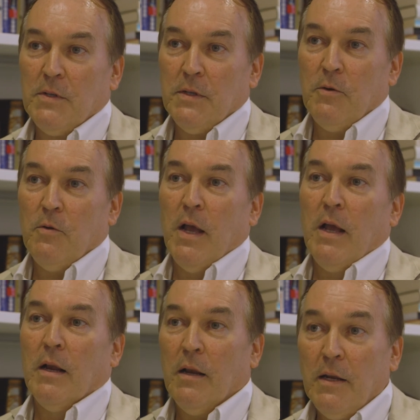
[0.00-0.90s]
to
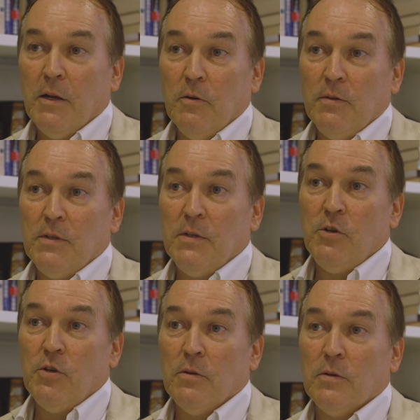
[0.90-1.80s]
clinical
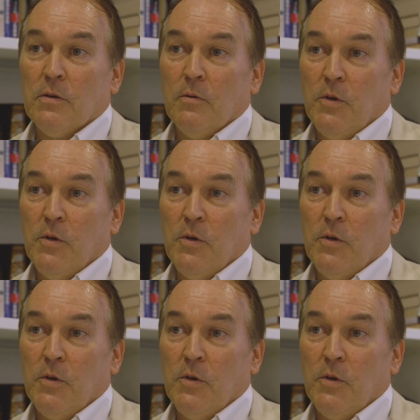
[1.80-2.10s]
decisions,